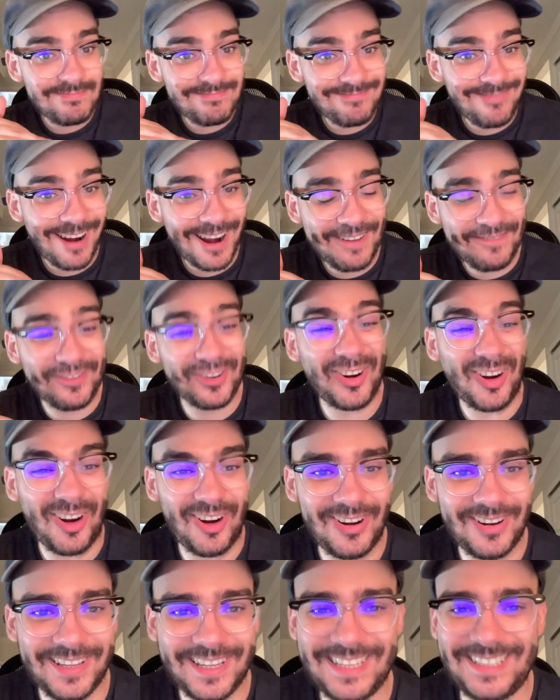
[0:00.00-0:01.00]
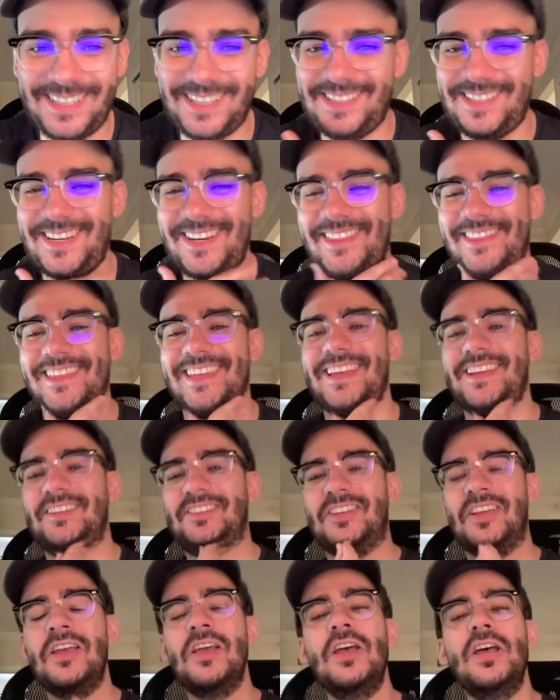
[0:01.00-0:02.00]
right, for currently existing things.
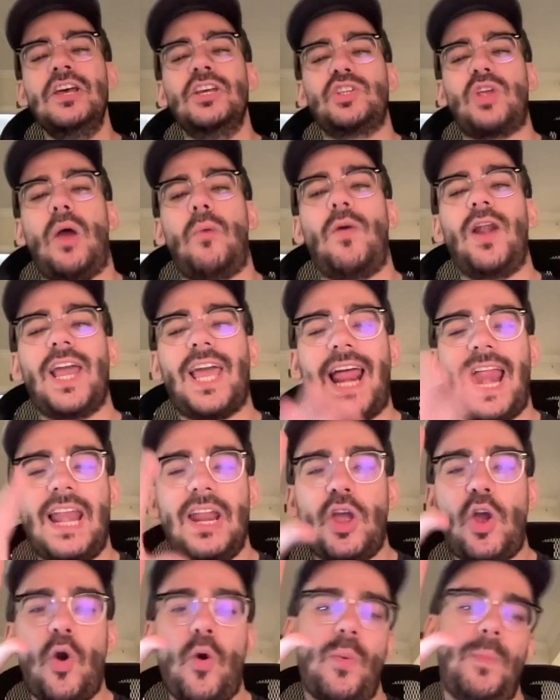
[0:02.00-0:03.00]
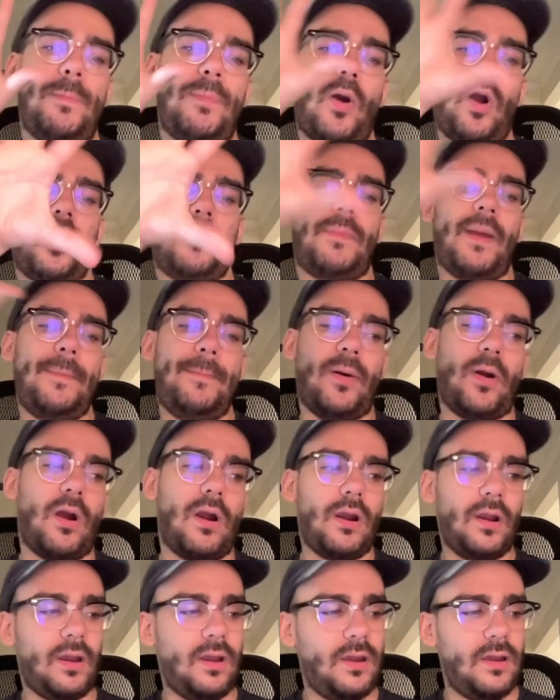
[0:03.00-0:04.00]
So I want to kind of go park by
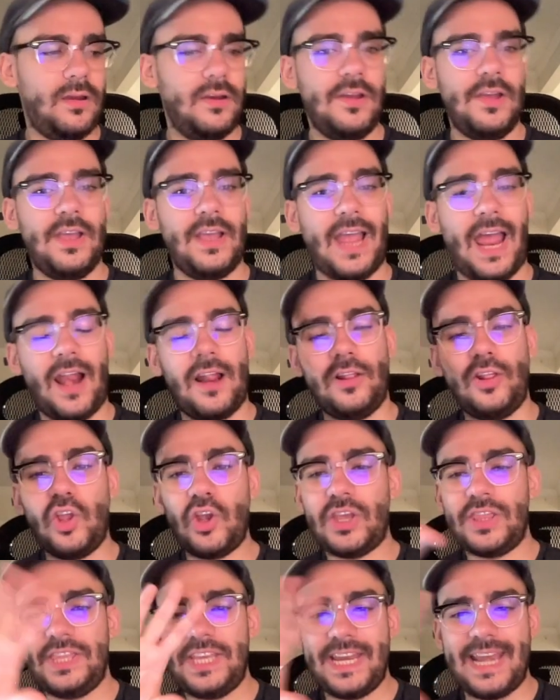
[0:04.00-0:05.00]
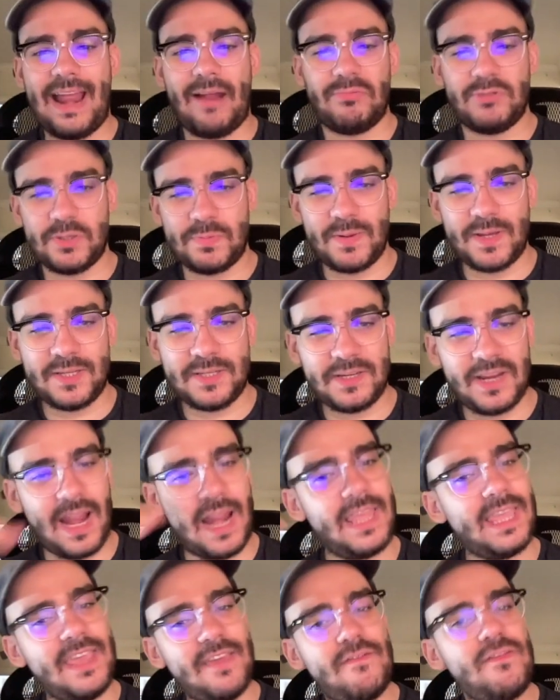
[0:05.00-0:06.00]
park, kind of look at the announcements,
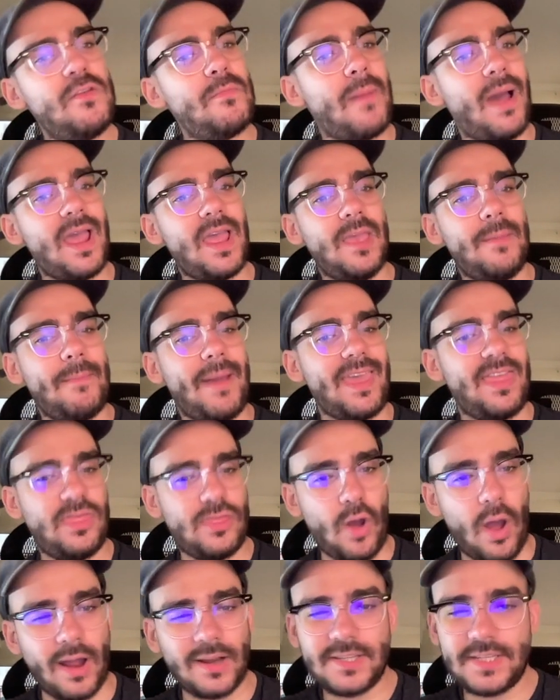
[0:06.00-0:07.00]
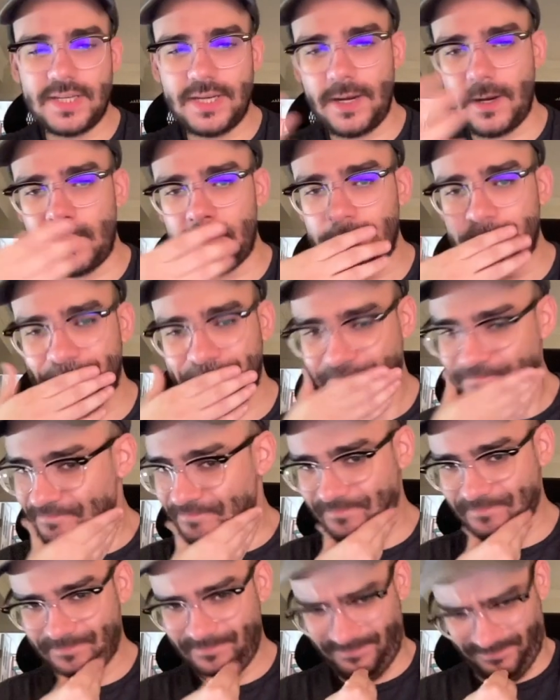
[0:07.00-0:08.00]
kind of give you my thoughts here.
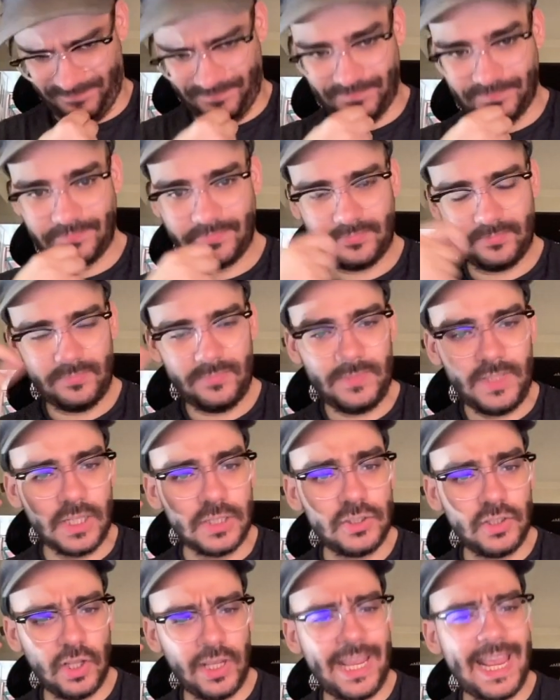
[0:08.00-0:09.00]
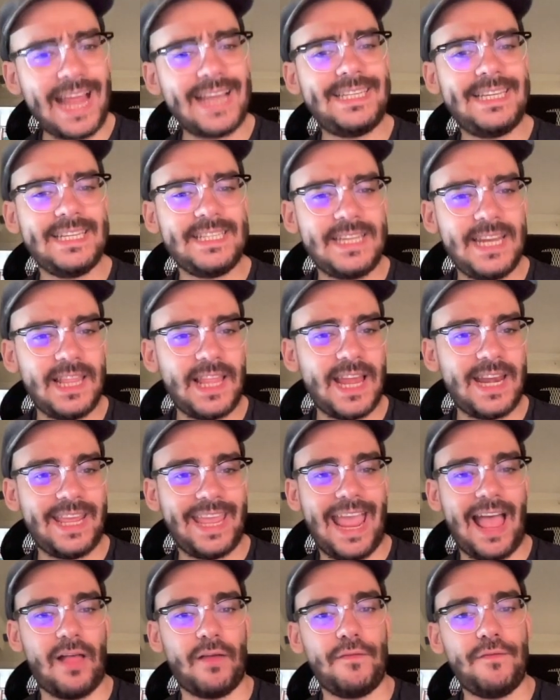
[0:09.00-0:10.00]
So looking at Disneyland in
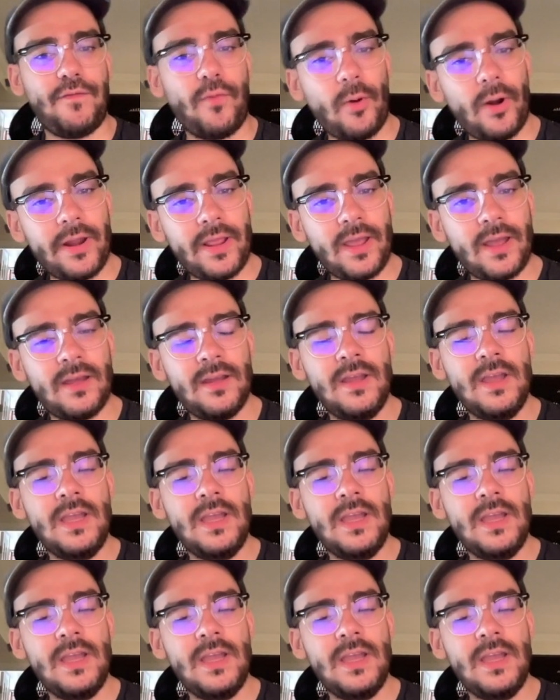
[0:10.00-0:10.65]
California,